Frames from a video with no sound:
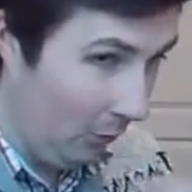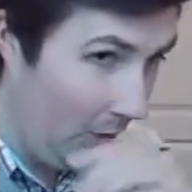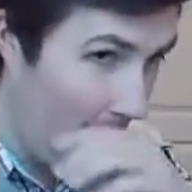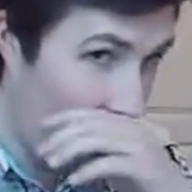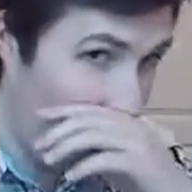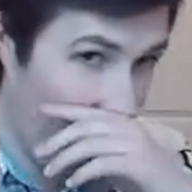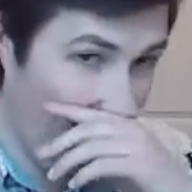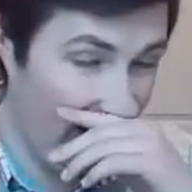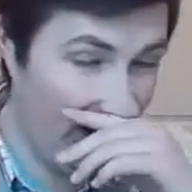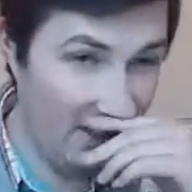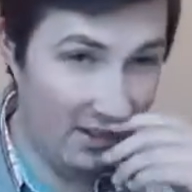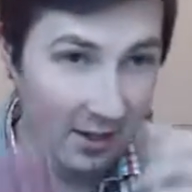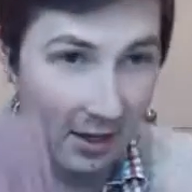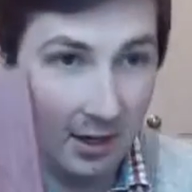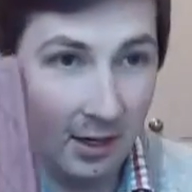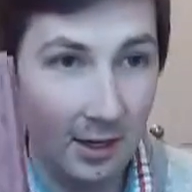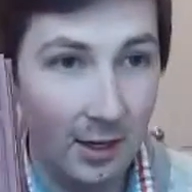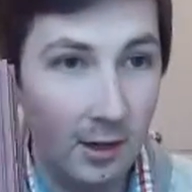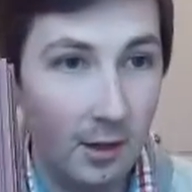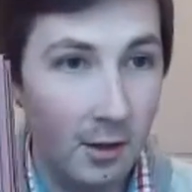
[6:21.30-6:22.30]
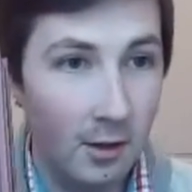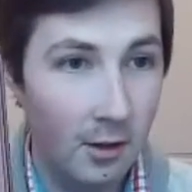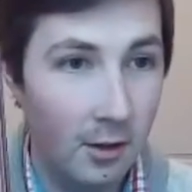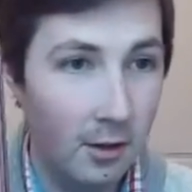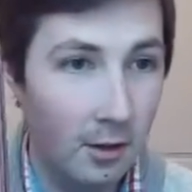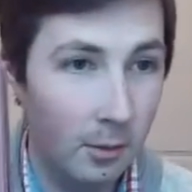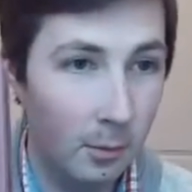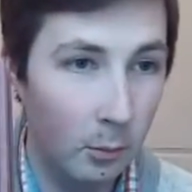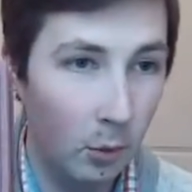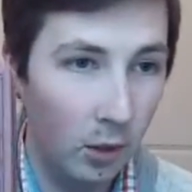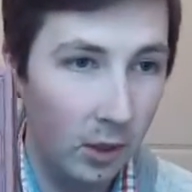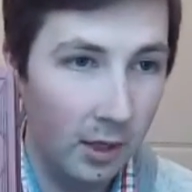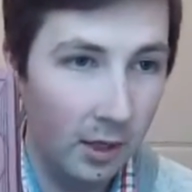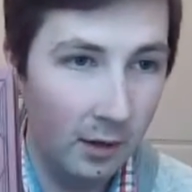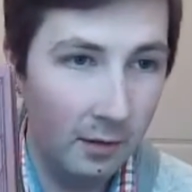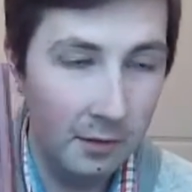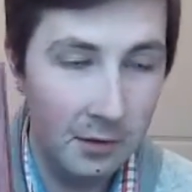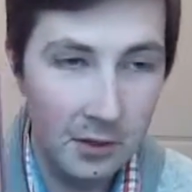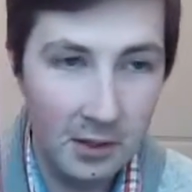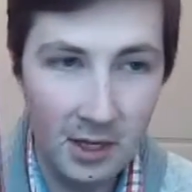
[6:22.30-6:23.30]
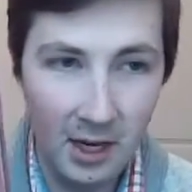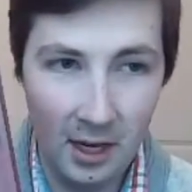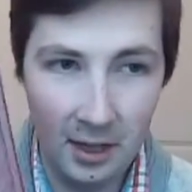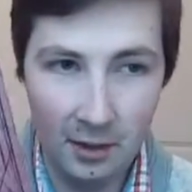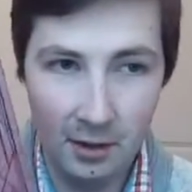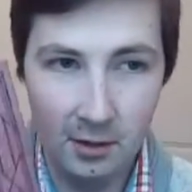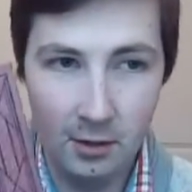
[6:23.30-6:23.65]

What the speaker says: really fascinating: the Book of Sith.